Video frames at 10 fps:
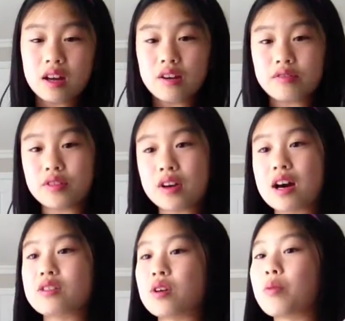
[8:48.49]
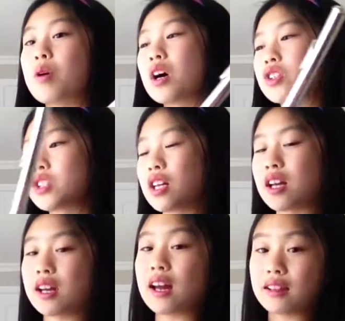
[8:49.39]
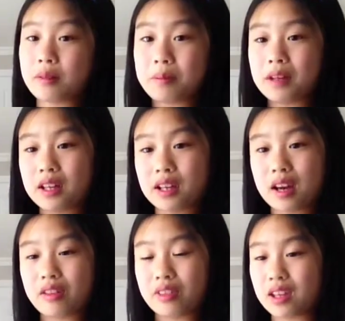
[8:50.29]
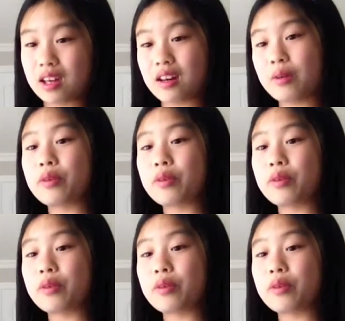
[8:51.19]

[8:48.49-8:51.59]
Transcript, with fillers: if you guys are watching at the beginning of the year.